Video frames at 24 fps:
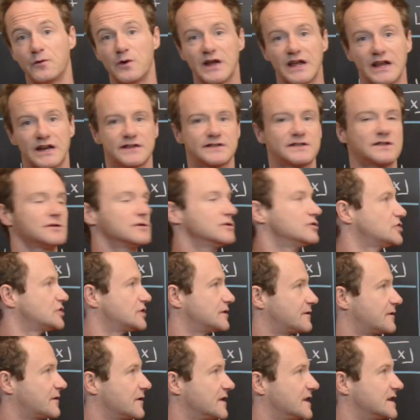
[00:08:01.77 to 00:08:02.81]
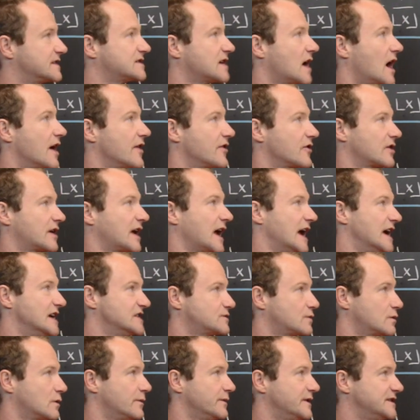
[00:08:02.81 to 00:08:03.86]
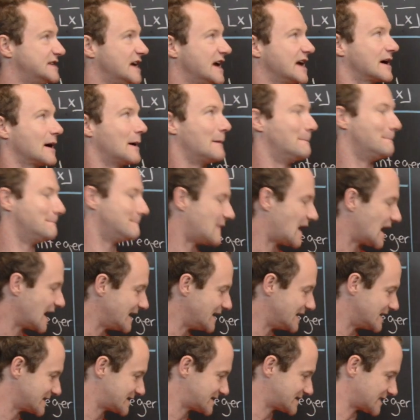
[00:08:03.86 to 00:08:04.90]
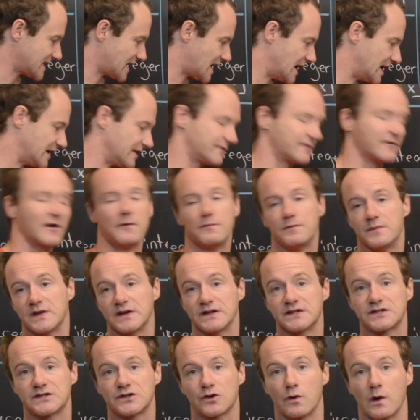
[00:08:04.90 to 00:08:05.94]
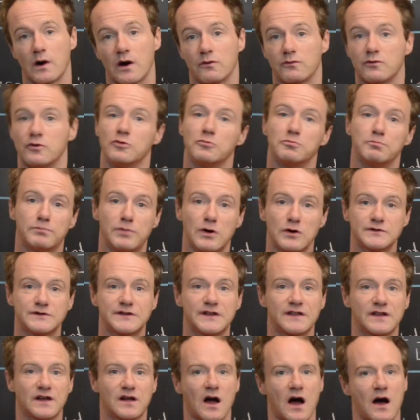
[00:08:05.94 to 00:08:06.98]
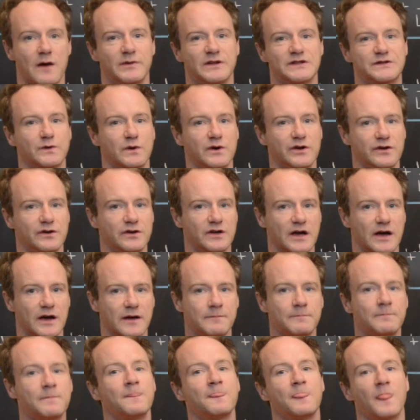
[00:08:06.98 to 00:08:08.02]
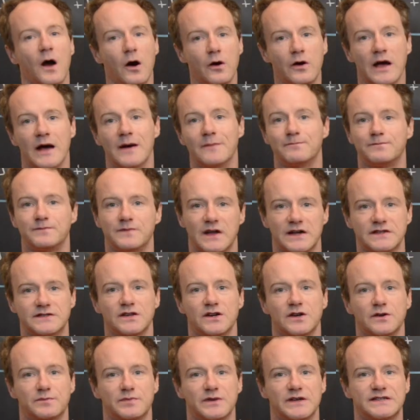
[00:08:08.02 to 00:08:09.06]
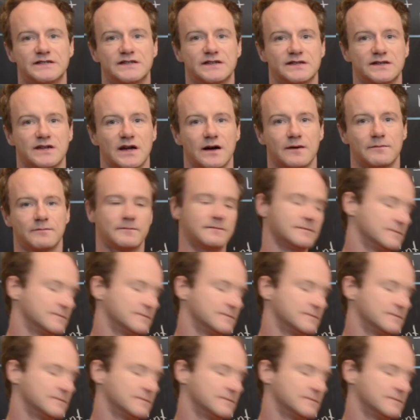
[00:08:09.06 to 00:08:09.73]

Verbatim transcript: we get a solution for this other case when we take a minus sign from the square root, and post in the comments what you get. Okay, that's a good place to stop.